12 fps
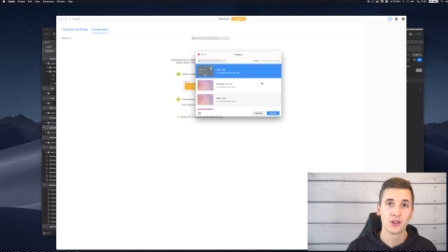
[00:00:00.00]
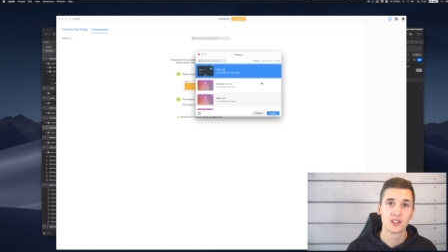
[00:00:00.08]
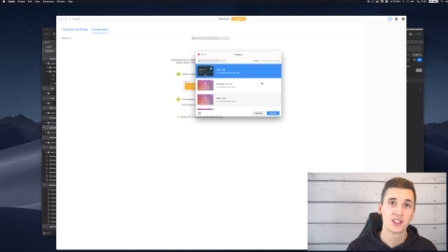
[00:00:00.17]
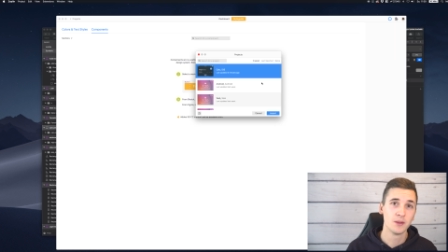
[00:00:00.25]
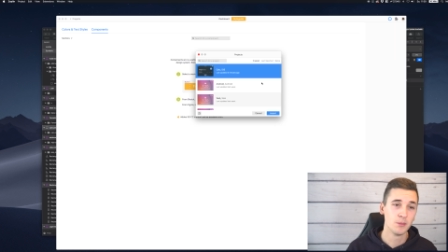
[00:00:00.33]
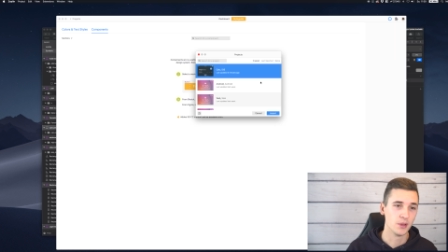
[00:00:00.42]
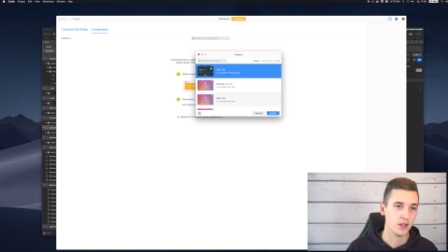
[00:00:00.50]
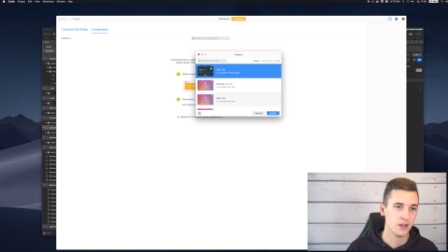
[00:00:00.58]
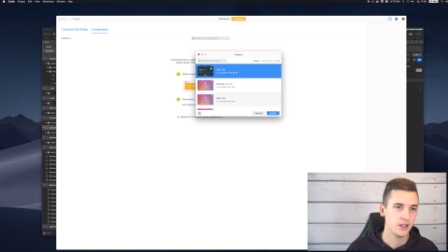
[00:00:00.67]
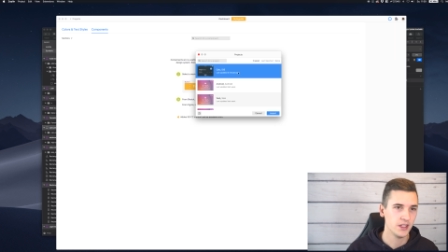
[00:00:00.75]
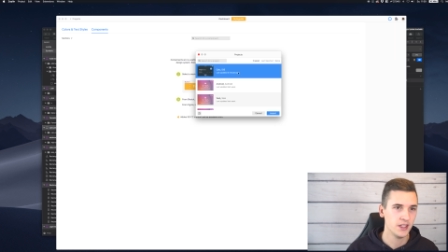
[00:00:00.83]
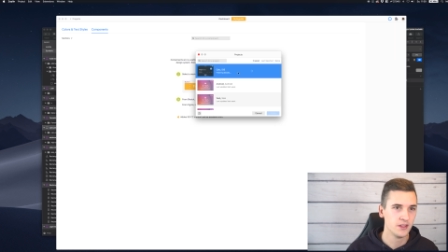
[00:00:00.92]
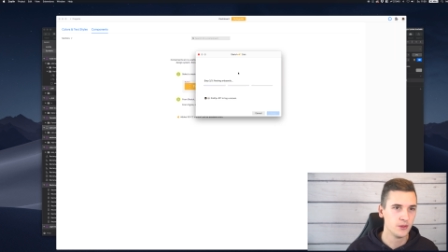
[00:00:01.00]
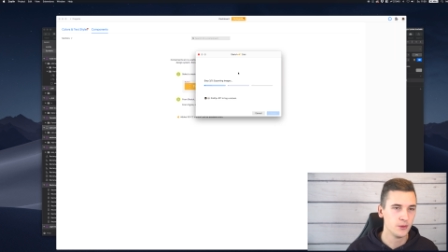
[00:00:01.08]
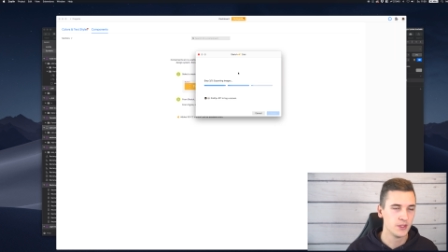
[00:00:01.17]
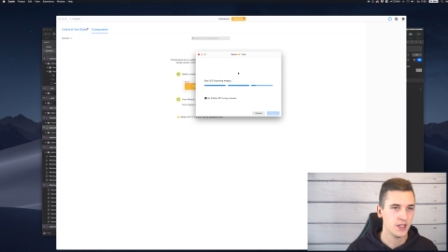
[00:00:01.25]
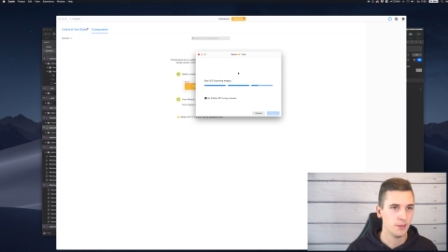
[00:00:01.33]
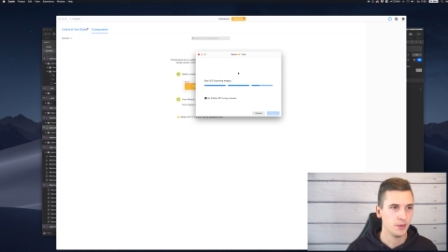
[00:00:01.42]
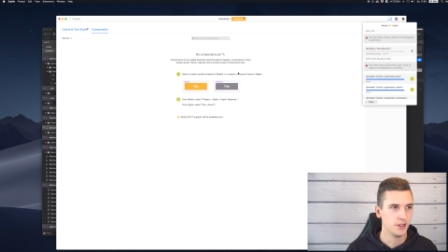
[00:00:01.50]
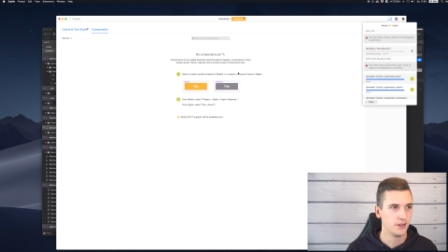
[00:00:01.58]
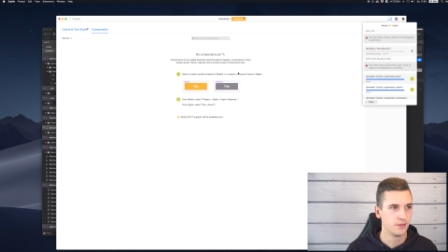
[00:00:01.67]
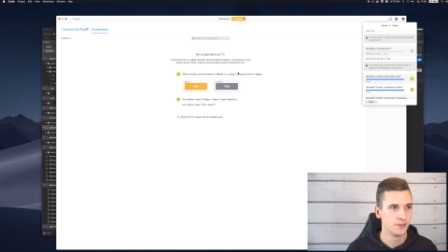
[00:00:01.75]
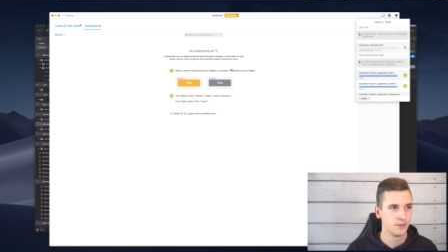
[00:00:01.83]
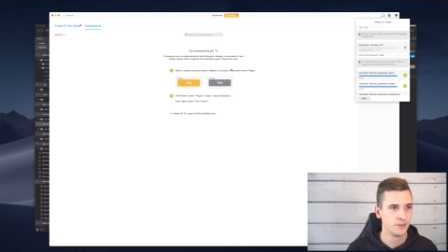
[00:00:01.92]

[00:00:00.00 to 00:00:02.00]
your symbol into Zeplin.